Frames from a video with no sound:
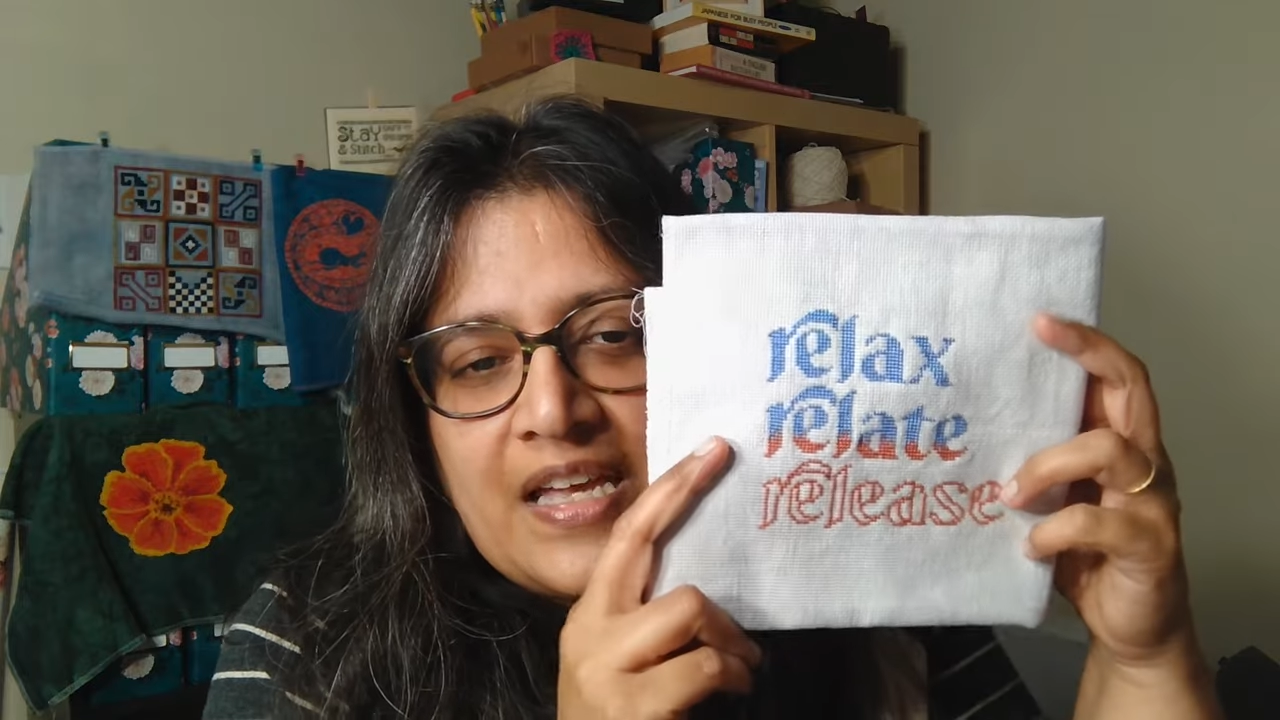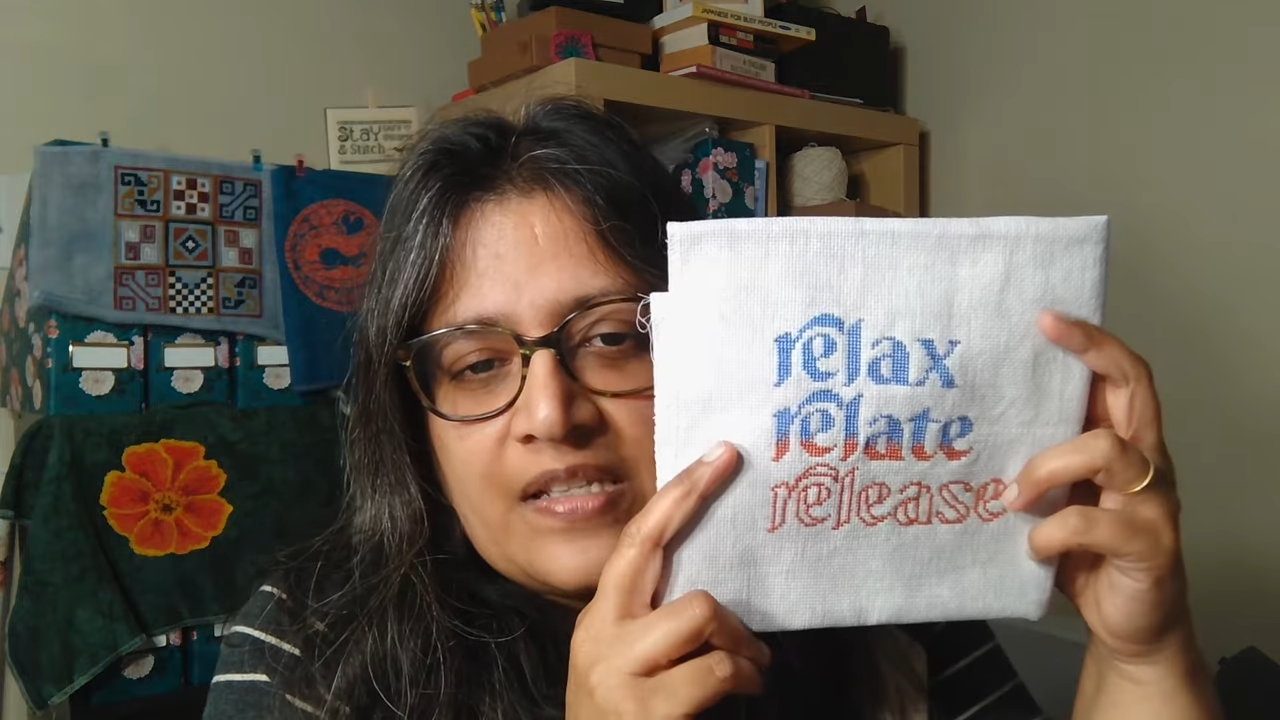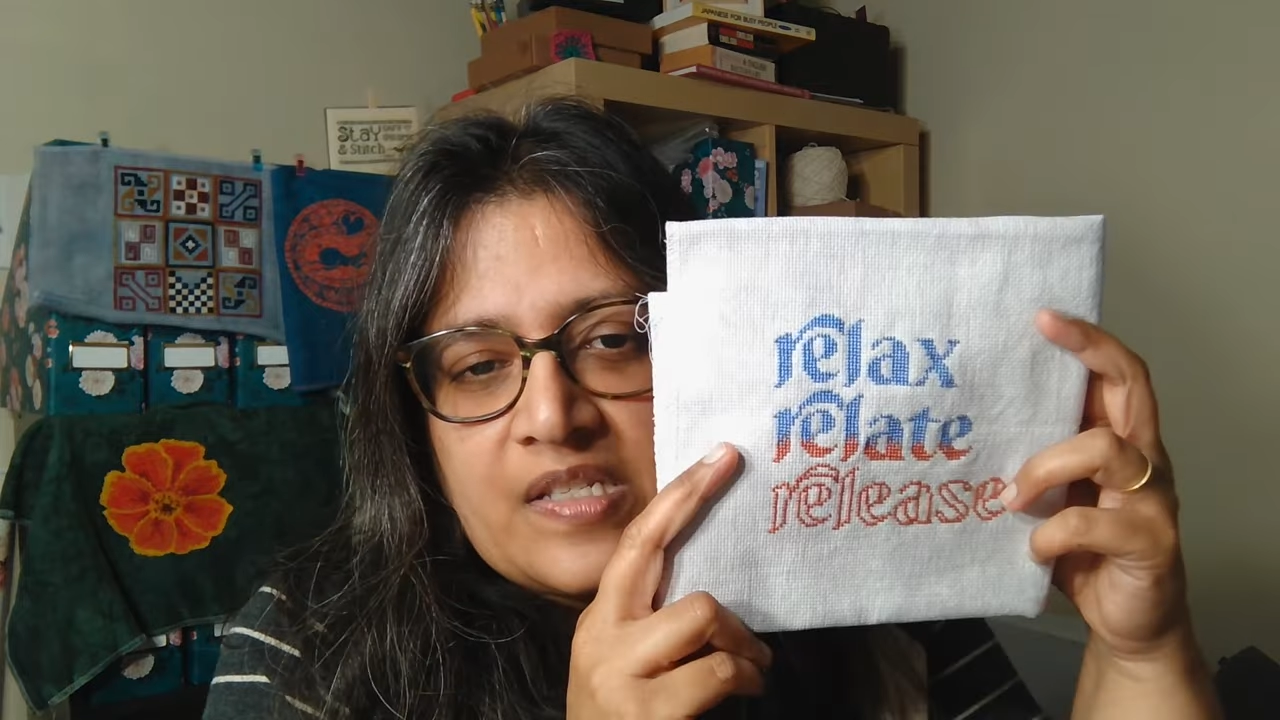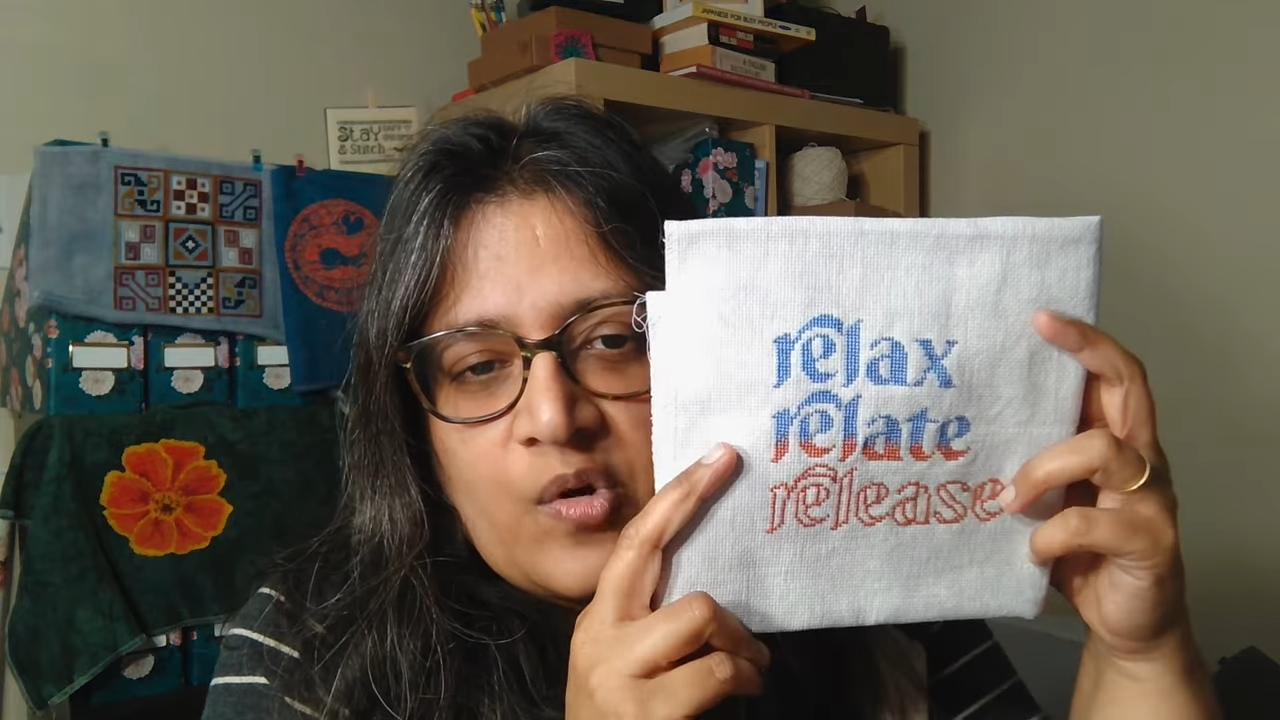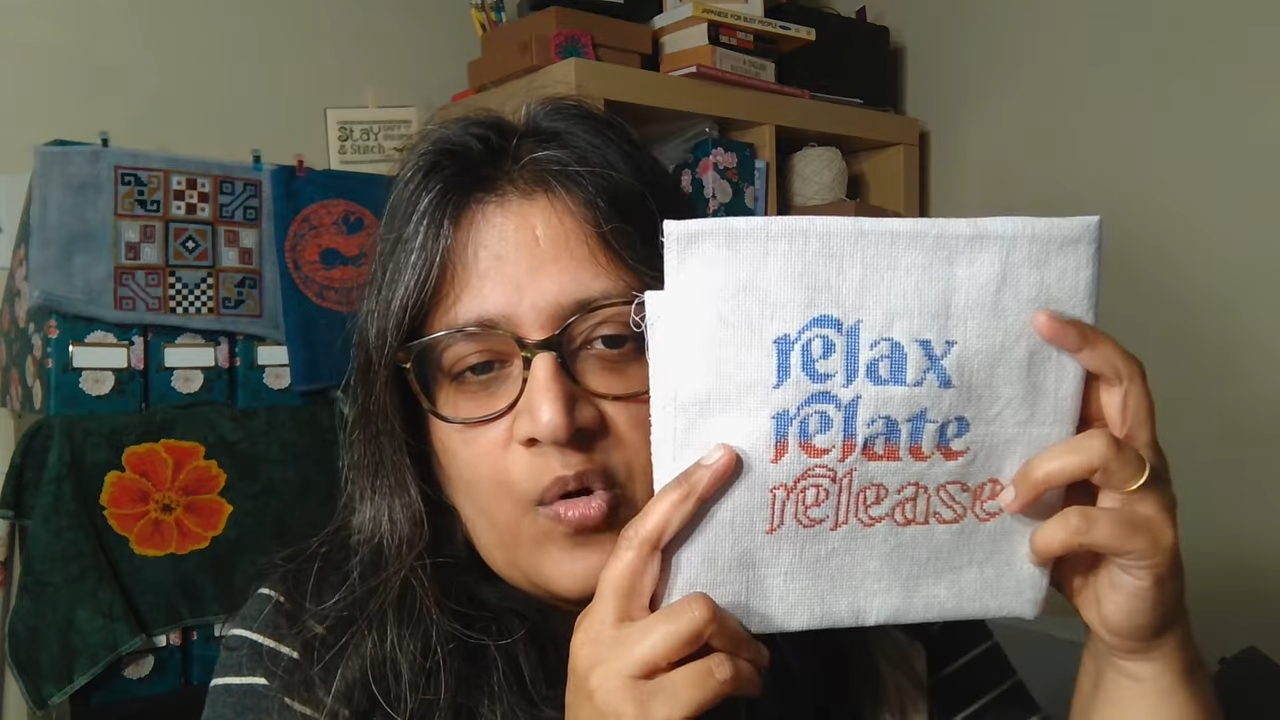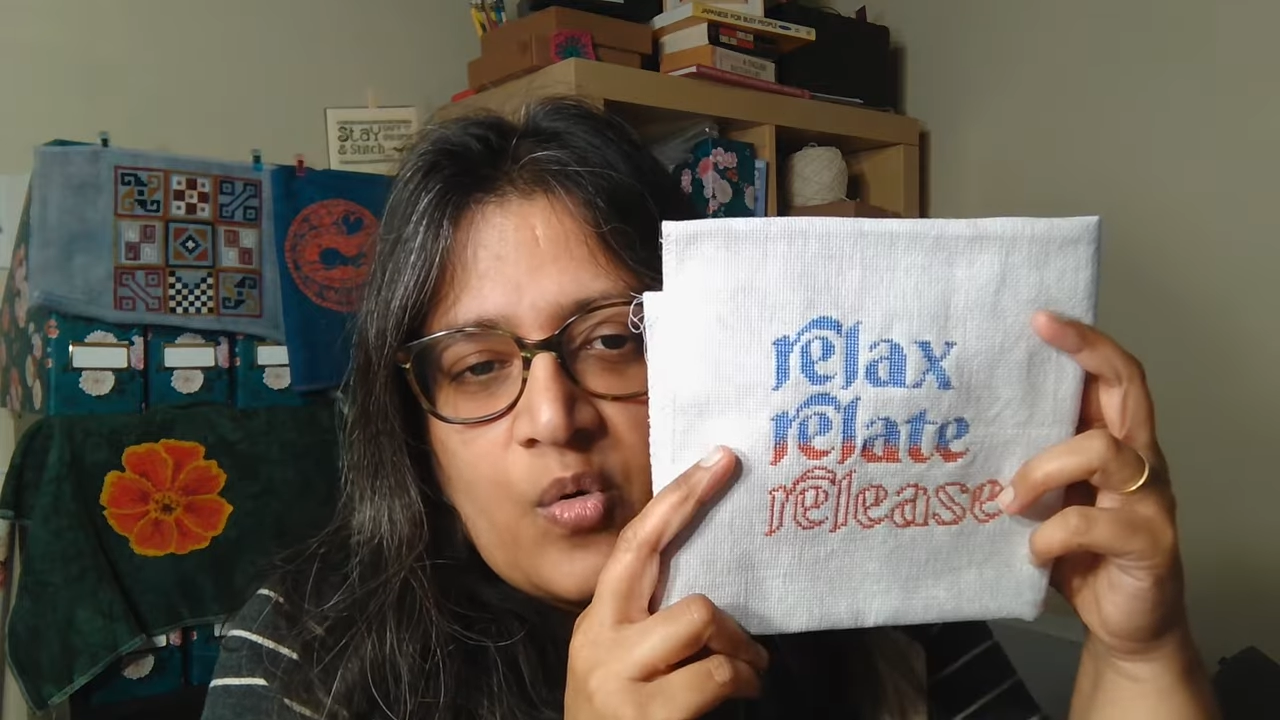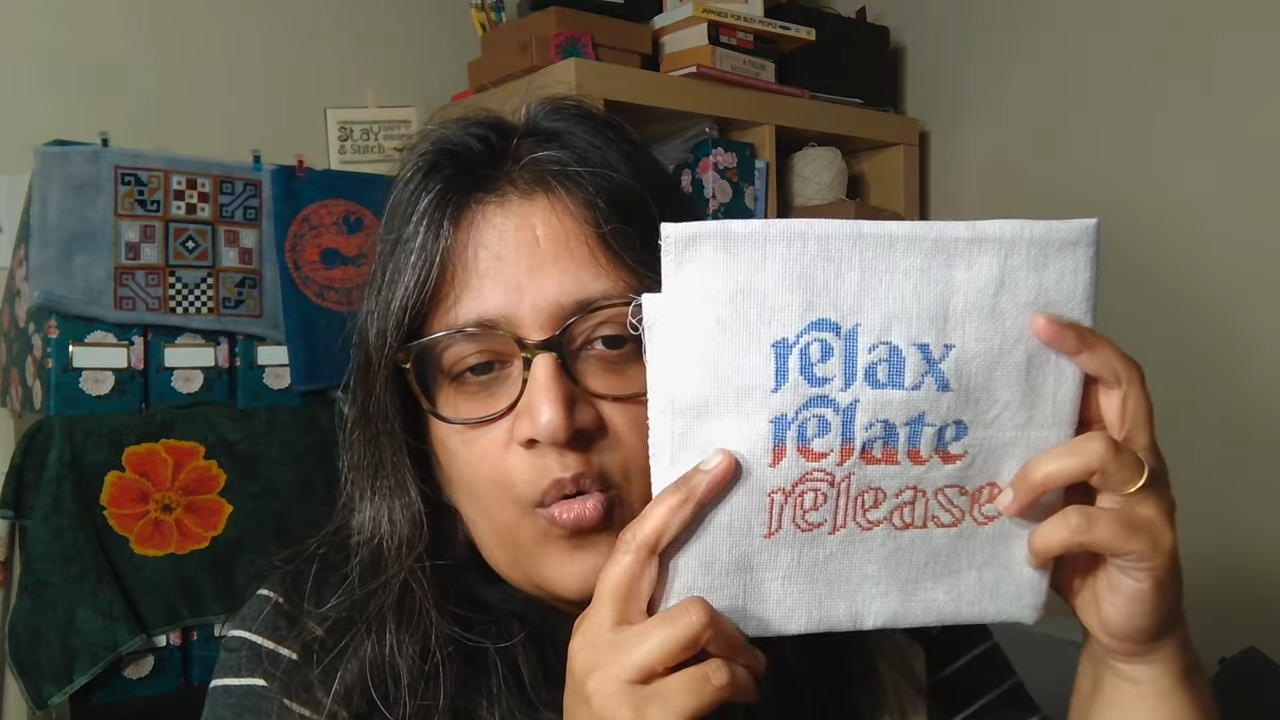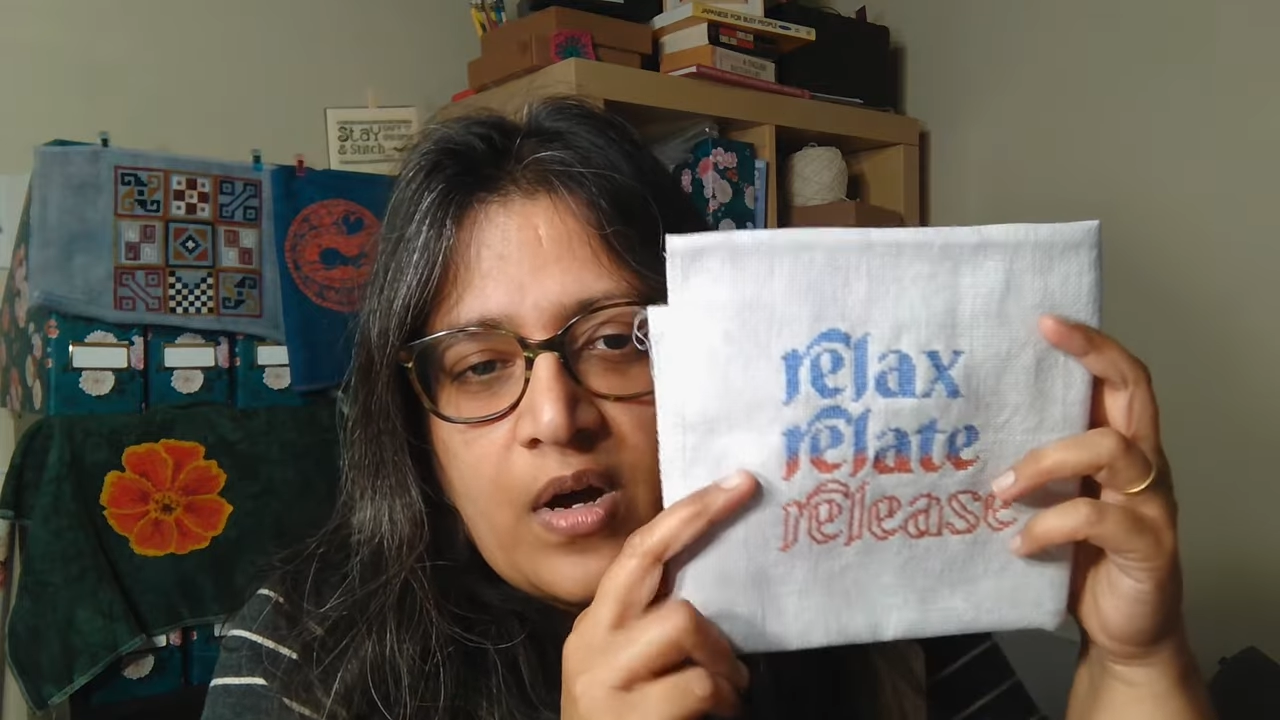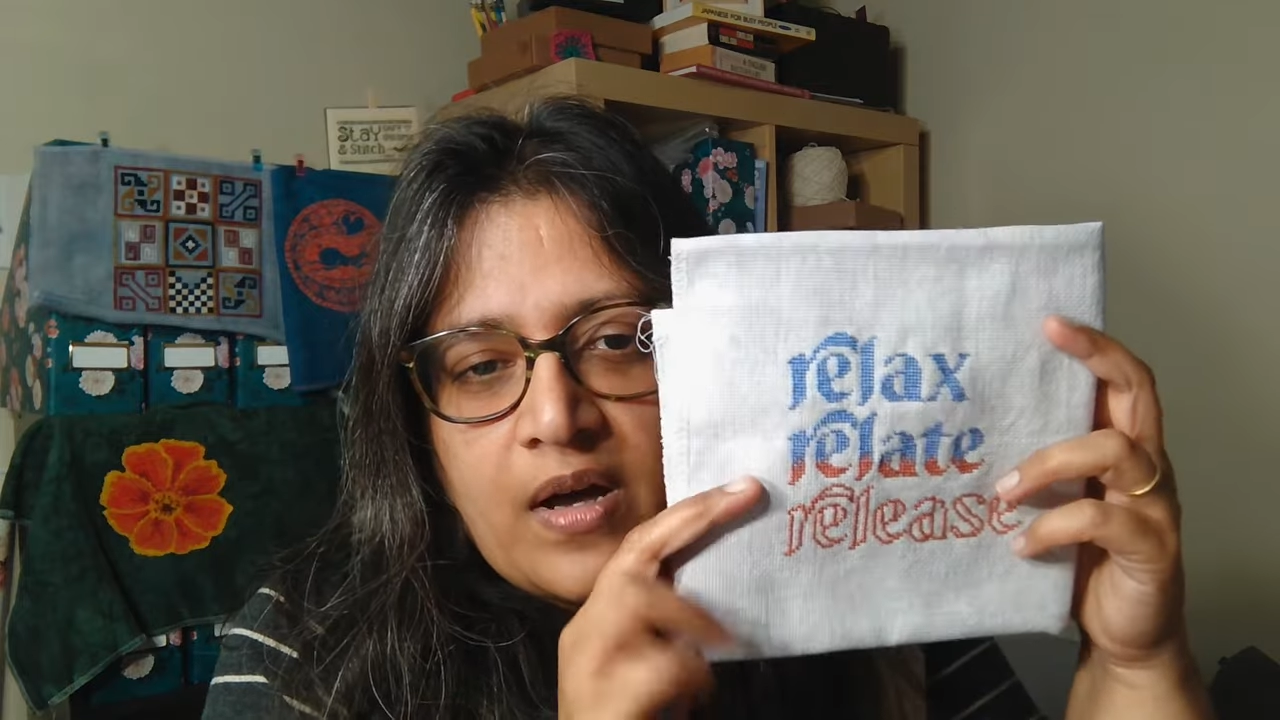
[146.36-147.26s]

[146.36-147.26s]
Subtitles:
And so